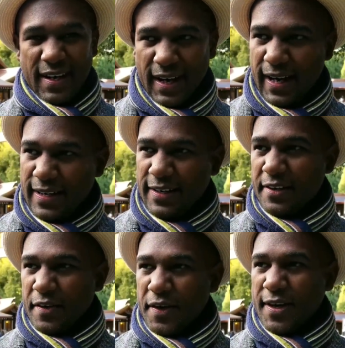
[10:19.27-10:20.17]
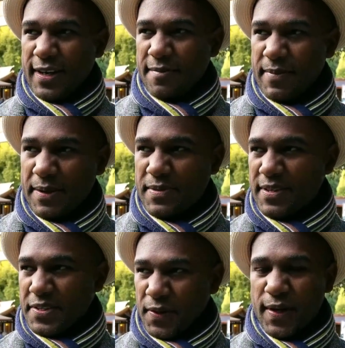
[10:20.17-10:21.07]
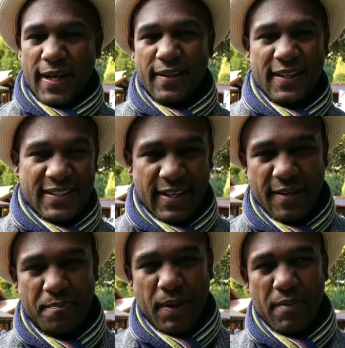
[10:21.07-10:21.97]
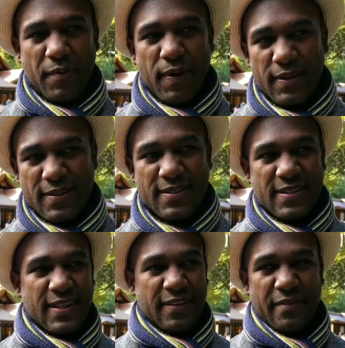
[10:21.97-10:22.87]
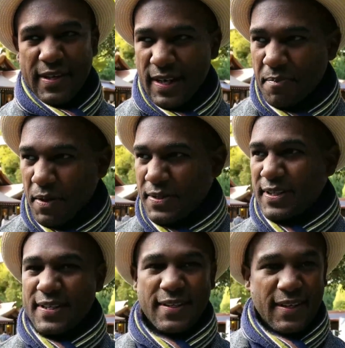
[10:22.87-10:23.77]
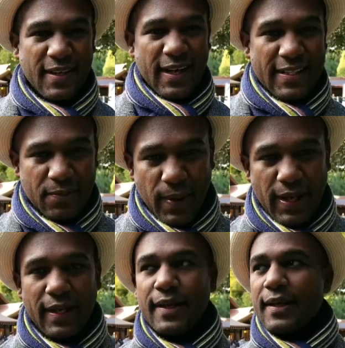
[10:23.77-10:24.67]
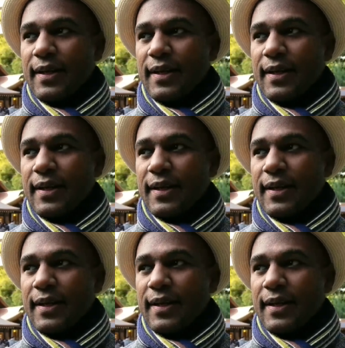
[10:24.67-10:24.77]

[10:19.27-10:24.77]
And, you know, look on the maps and so on, look at things that you probably want to see, read about it as well.